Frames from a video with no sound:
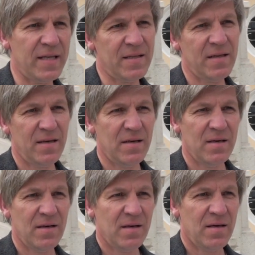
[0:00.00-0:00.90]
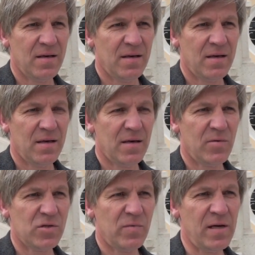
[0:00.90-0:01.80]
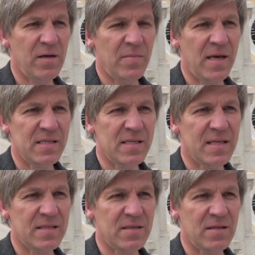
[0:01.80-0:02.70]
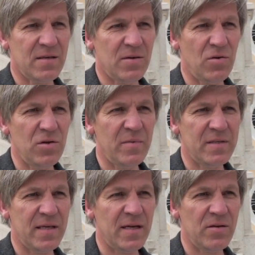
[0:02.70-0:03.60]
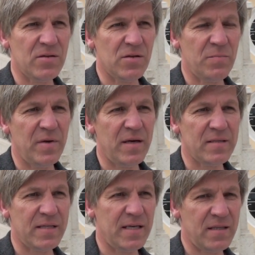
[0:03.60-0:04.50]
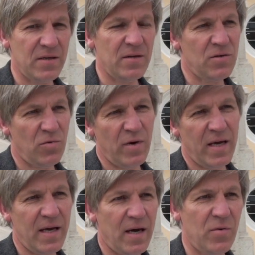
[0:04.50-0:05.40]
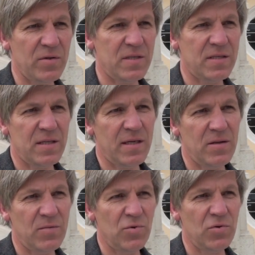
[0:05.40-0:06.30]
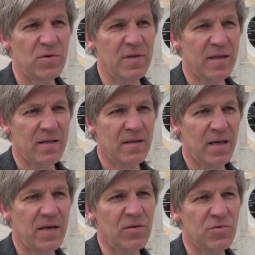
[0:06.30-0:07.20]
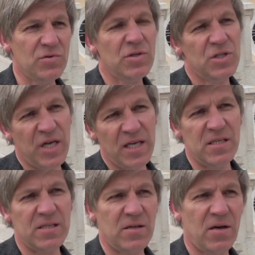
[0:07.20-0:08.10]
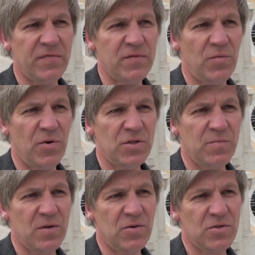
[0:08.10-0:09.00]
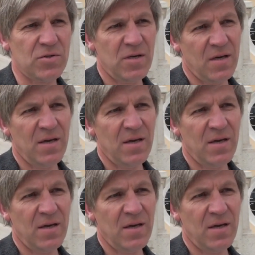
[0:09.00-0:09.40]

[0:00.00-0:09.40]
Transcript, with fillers: and I was really amazed that uh, all the materials appeared in uh, the way I wanted it in Moodle and could change it afterwards because